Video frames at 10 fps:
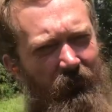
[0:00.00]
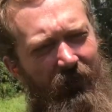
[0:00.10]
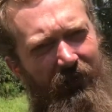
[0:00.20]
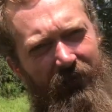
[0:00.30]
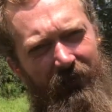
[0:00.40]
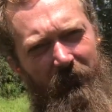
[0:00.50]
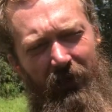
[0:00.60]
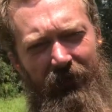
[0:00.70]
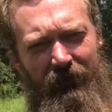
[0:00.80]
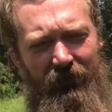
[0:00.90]
got to get a
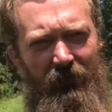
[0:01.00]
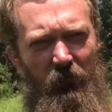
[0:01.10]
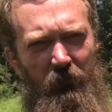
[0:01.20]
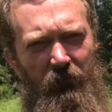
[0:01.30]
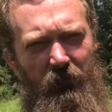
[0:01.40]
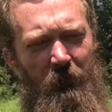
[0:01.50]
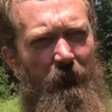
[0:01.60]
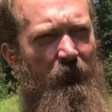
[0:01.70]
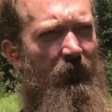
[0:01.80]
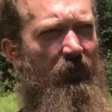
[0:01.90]
magazine holder
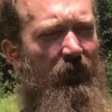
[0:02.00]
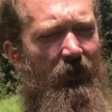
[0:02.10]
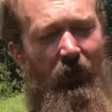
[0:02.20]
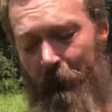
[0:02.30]
and I